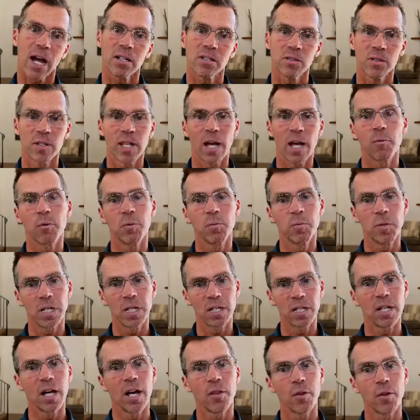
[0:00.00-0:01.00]
So that would be
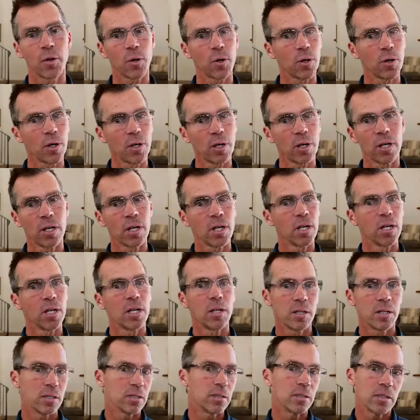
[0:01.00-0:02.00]
another
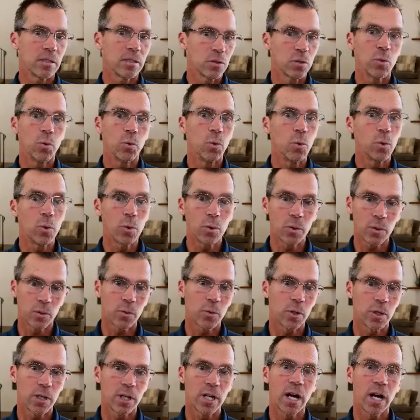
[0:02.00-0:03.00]
tool
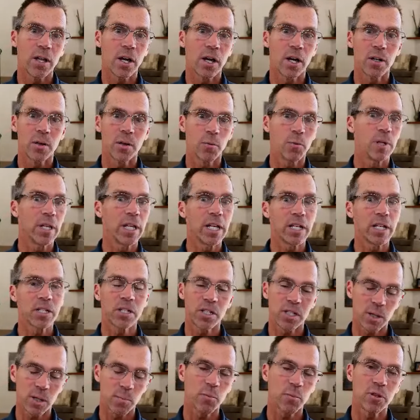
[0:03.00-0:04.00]
or not a
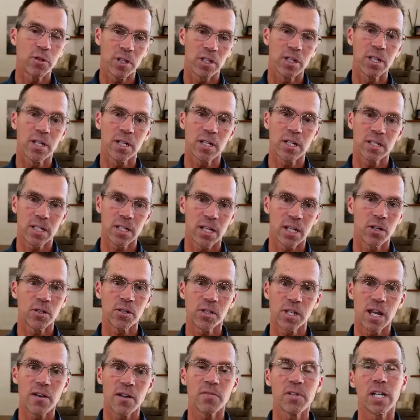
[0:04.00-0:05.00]
relationship within the container of
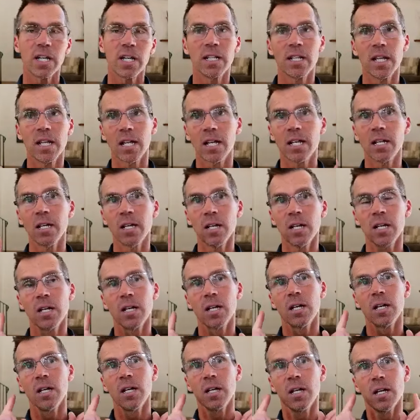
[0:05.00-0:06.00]
safety. And then
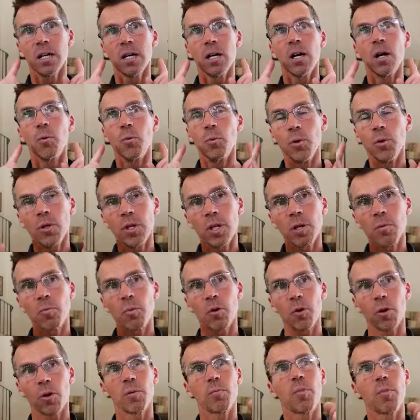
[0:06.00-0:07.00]
a really
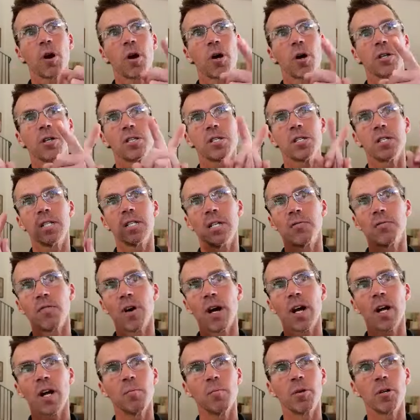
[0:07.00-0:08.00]
important part is in the
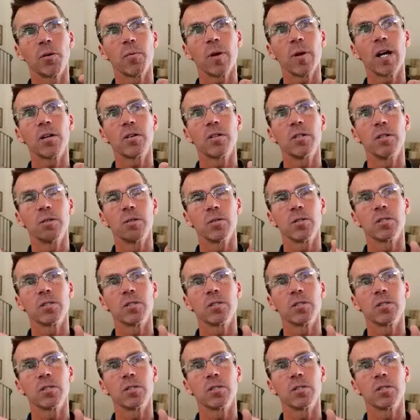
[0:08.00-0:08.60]
environment around you.